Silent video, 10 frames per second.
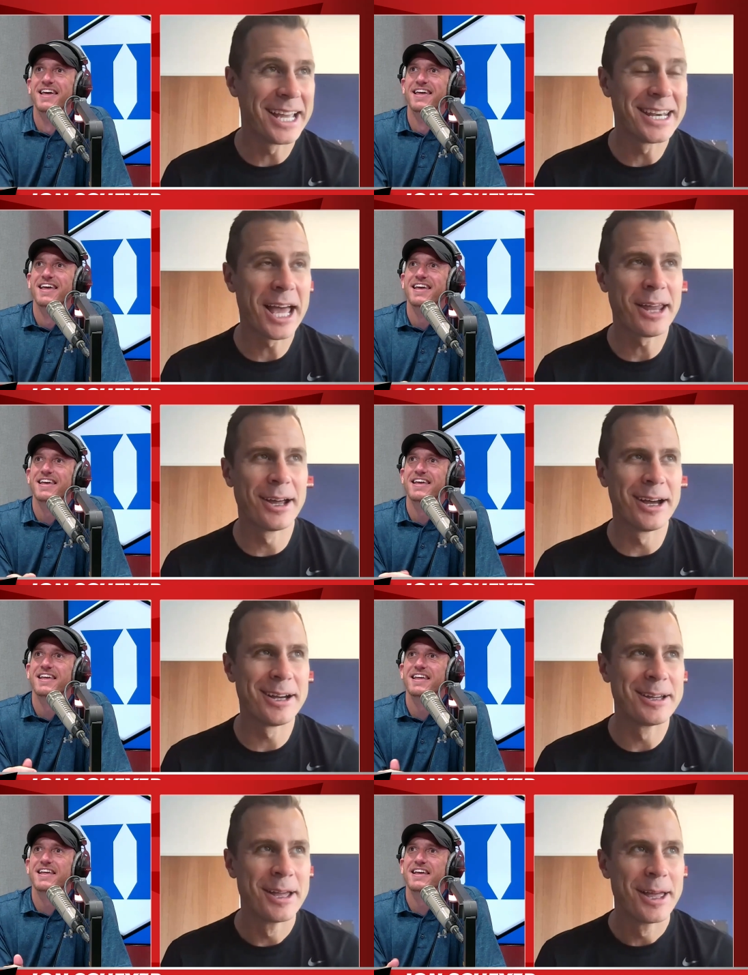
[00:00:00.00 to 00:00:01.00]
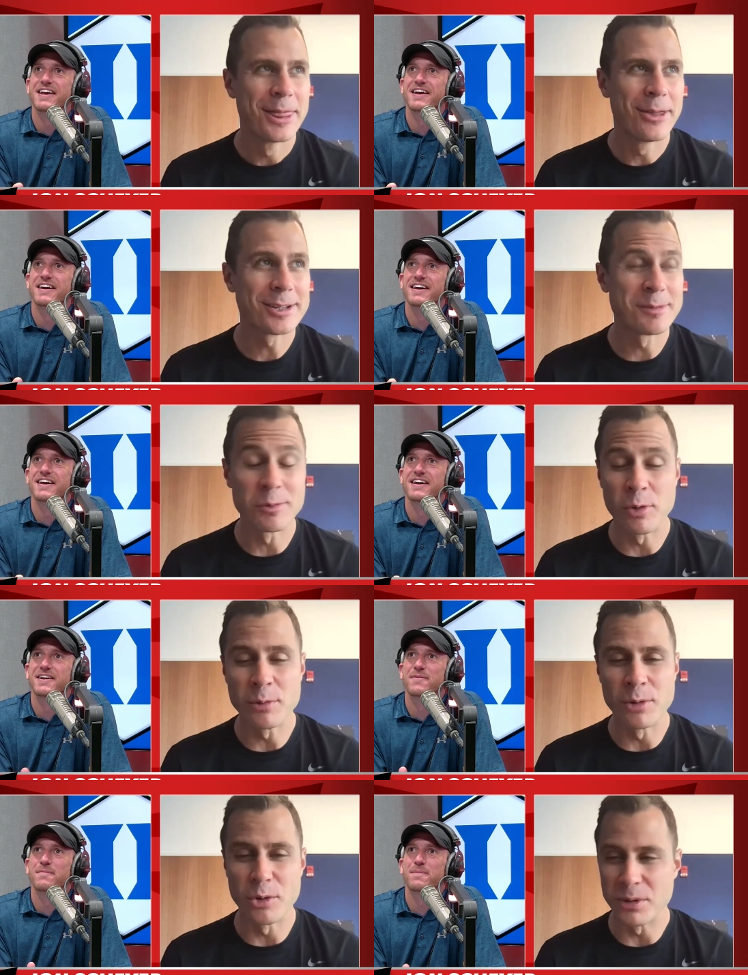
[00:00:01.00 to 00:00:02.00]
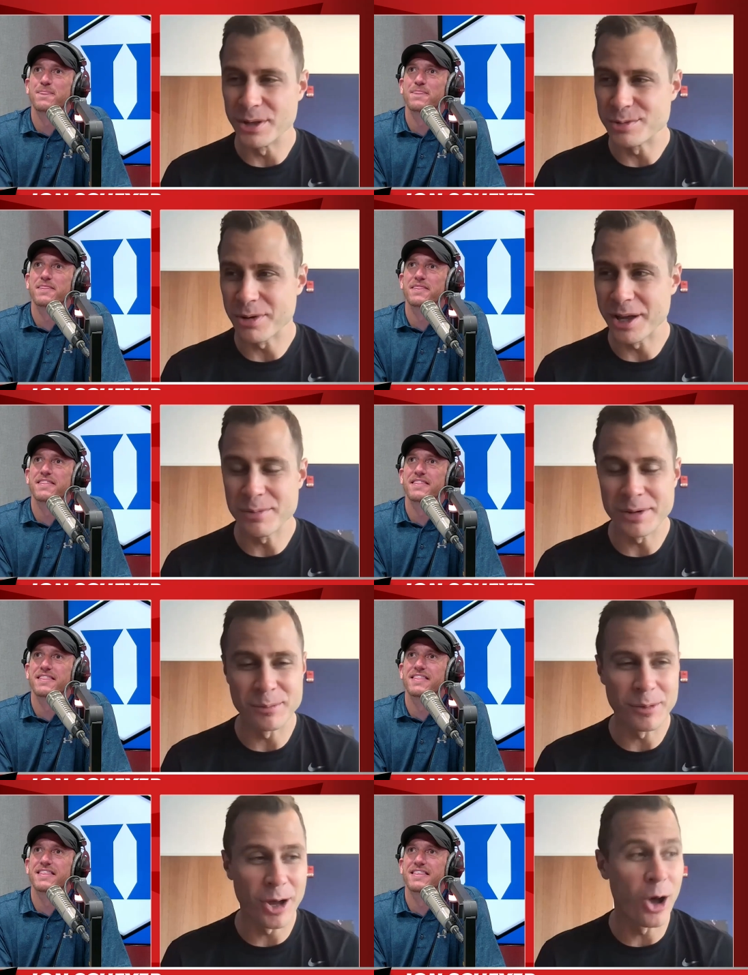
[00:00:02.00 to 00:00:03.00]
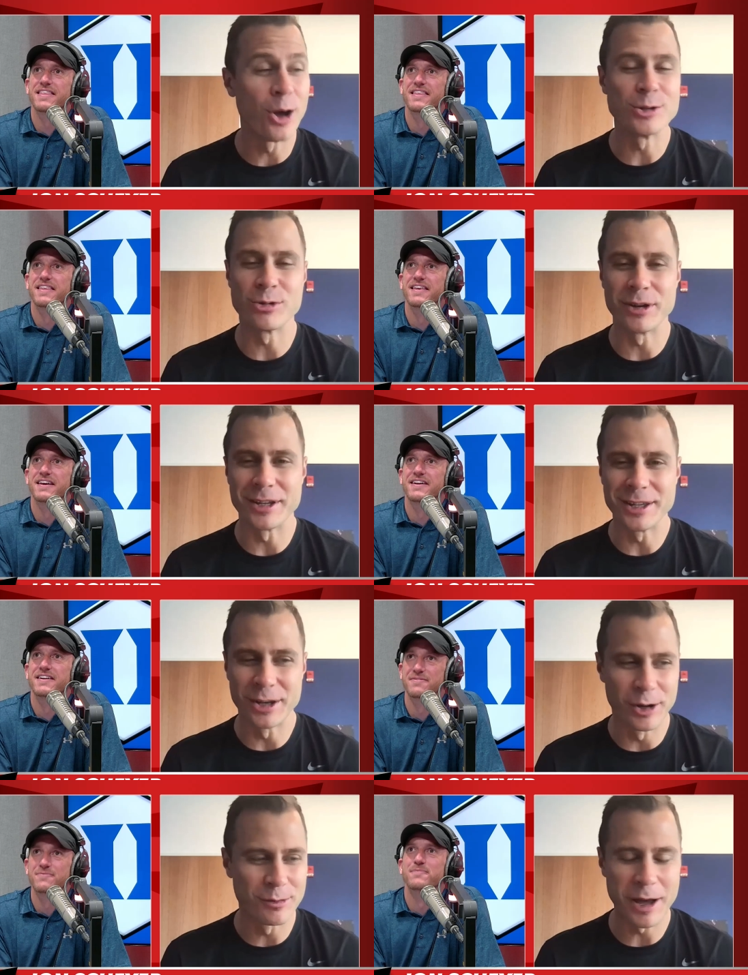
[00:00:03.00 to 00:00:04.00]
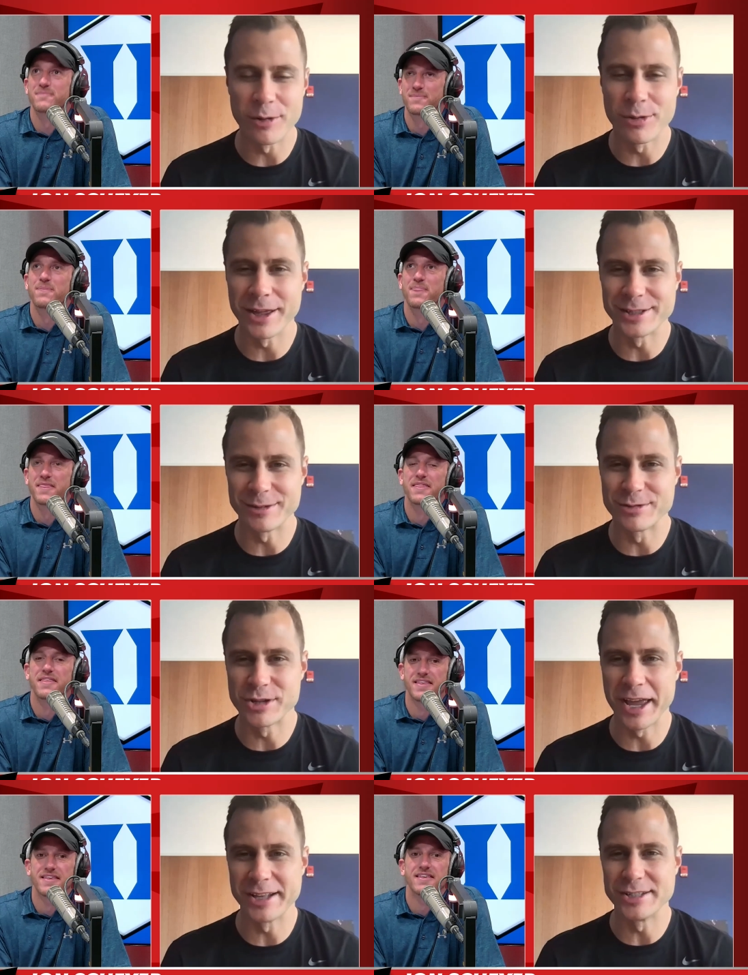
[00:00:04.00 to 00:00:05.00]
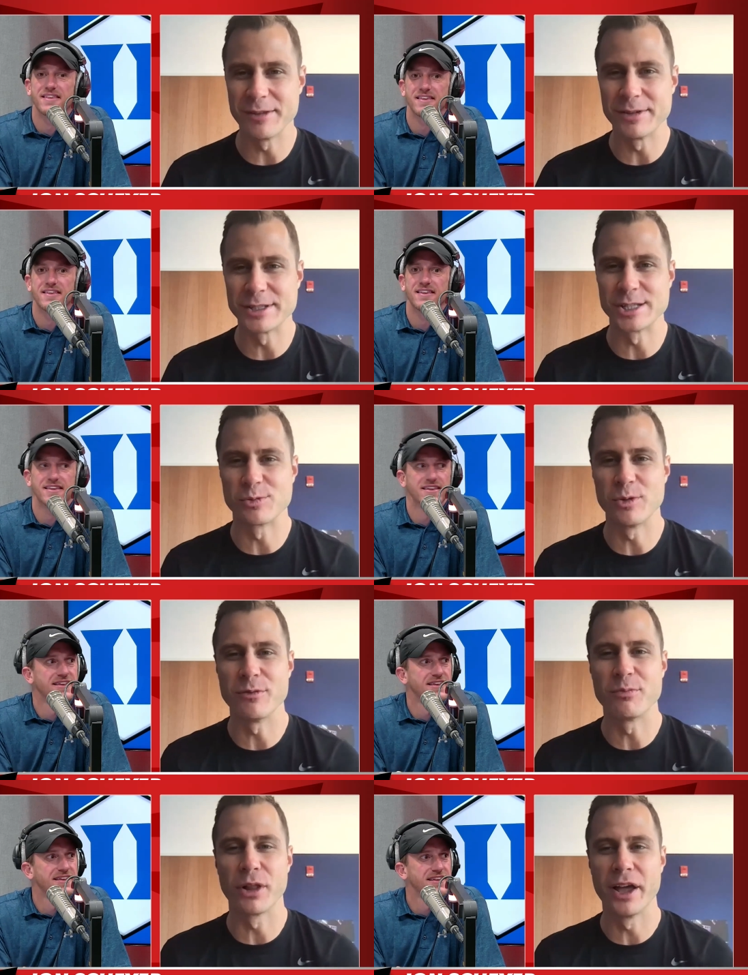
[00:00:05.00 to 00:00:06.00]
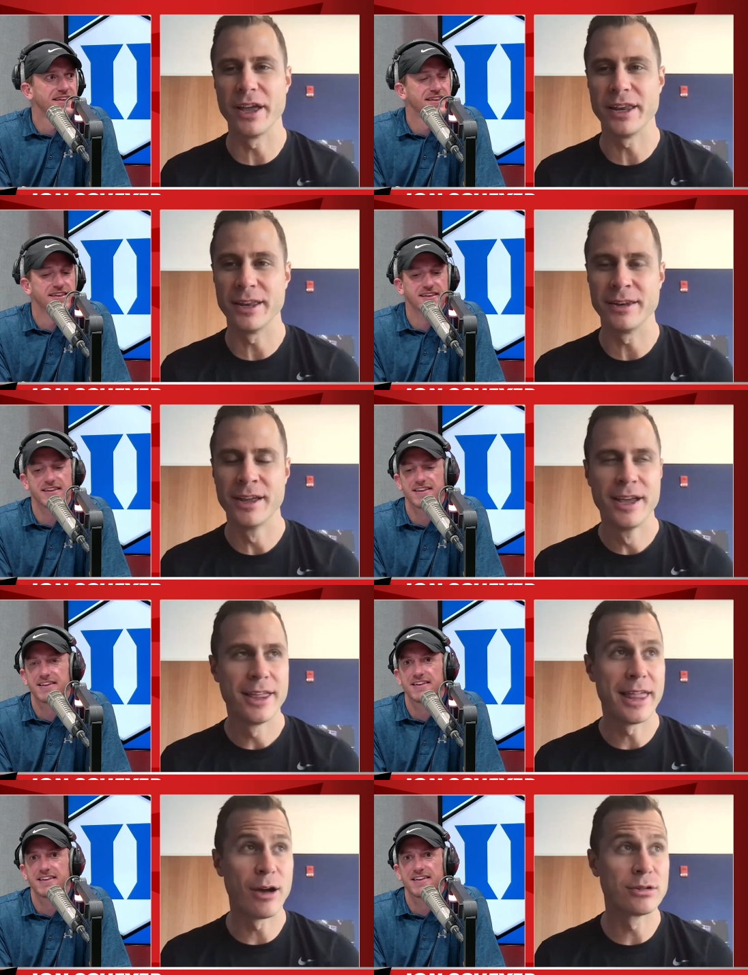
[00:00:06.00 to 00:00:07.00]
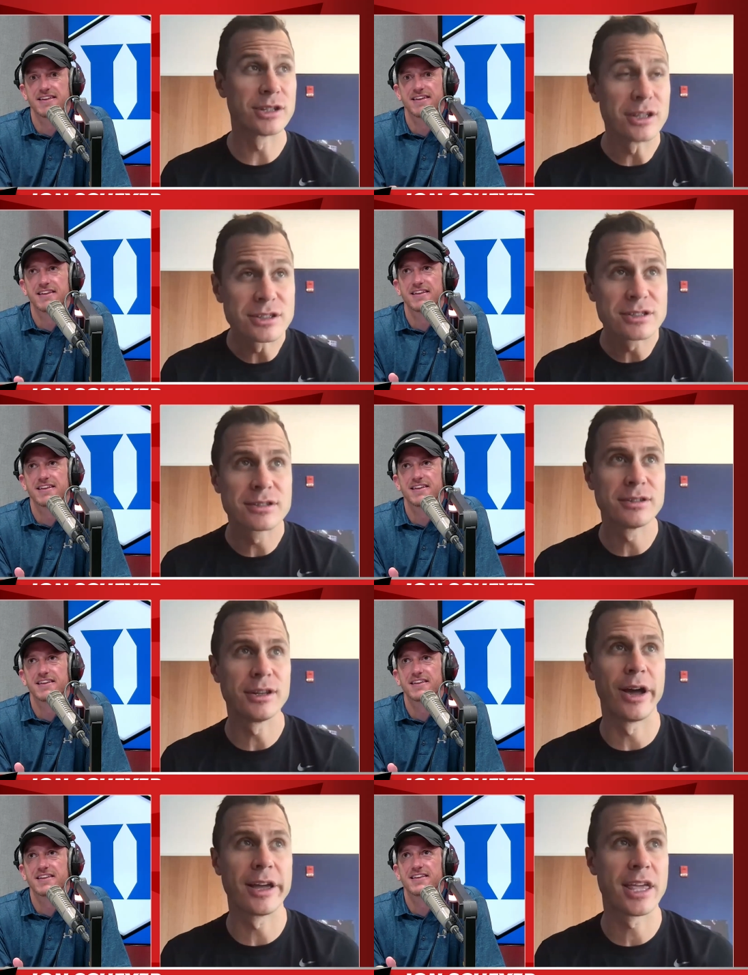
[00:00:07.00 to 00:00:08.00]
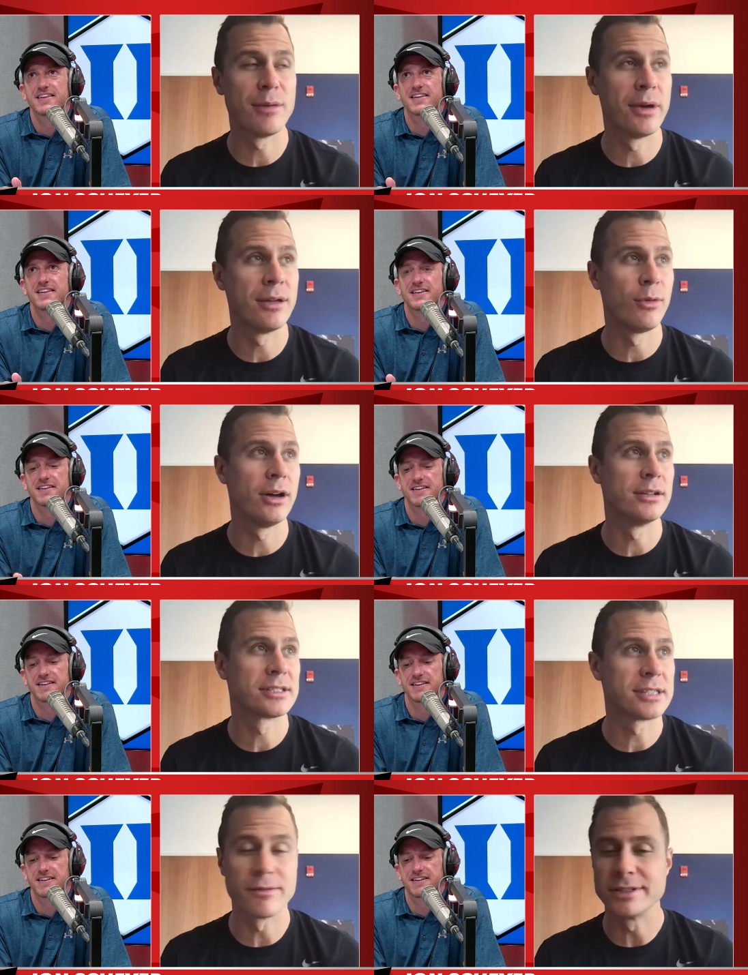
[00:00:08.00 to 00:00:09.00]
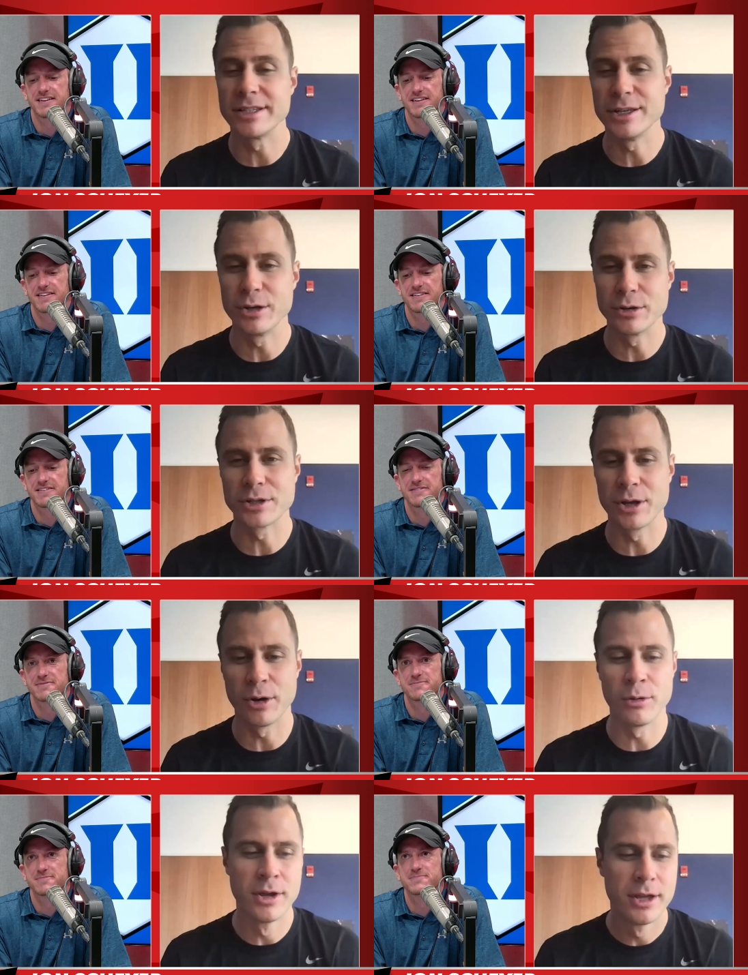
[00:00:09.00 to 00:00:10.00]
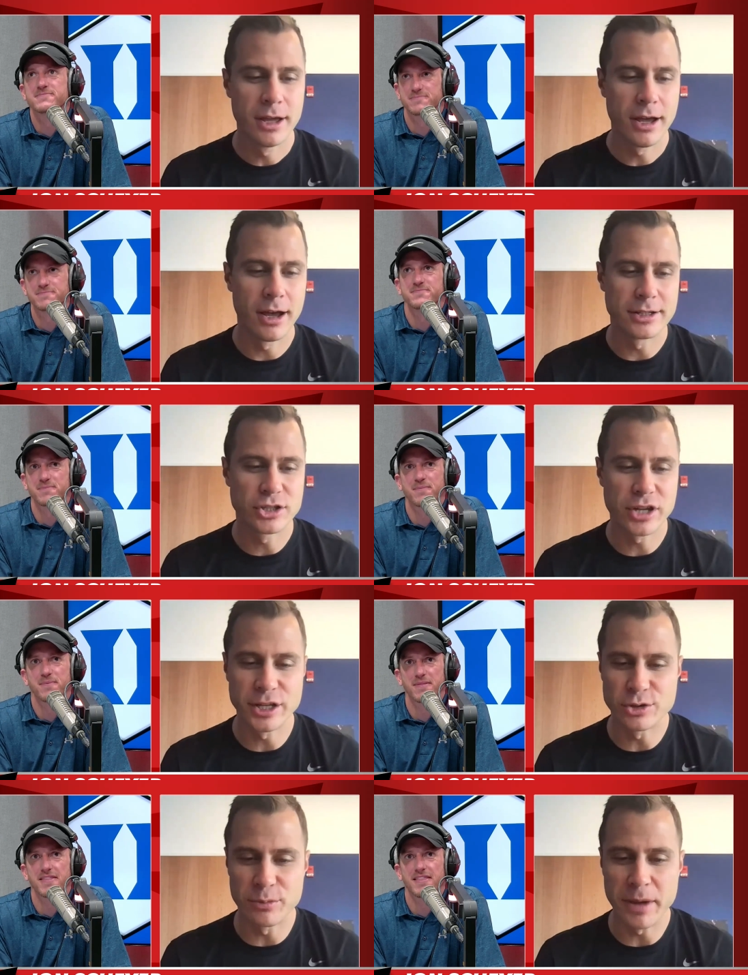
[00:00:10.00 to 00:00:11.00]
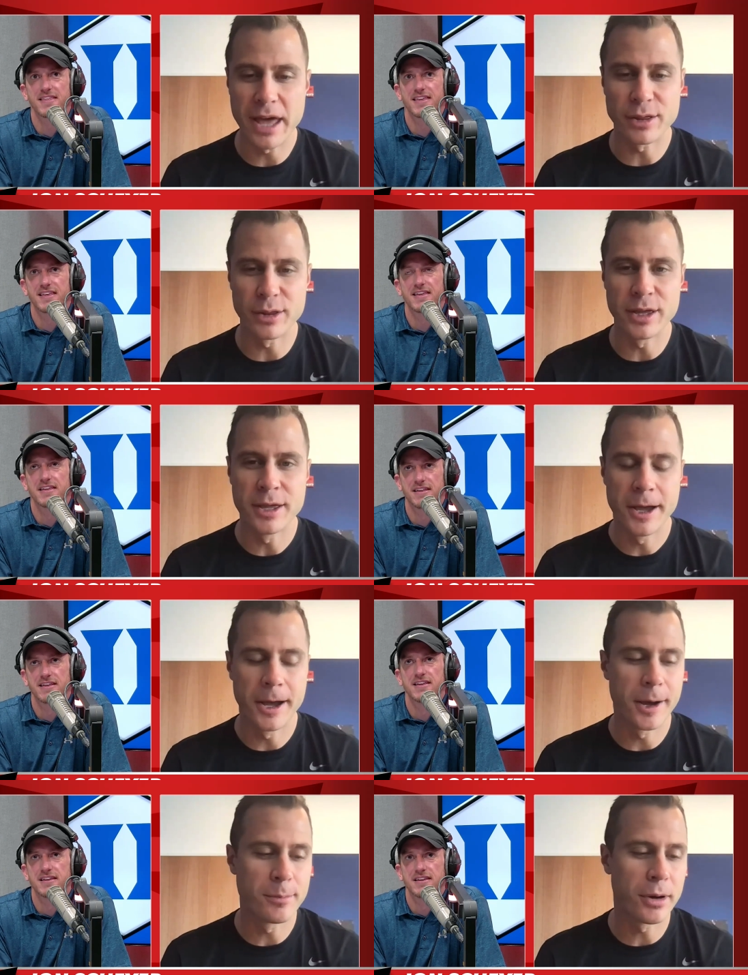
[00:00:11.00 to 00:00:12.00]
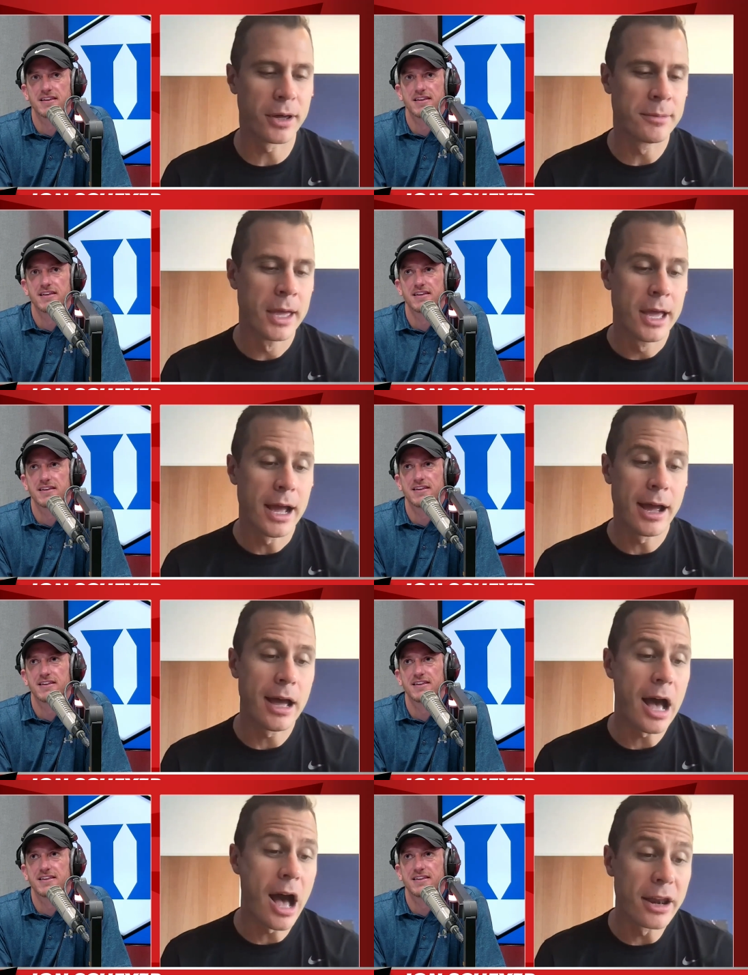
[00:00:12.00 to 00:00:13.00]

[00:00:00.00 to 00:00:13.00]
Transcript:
Speaker 1: yeah, not uh, there hasn't been one moment. There's probably been a hundred, you know, of how things have changed even since we've played. And that was just, you know, I came in what 17 years ago. Uh, it's changed dramatically. Uh, but uh,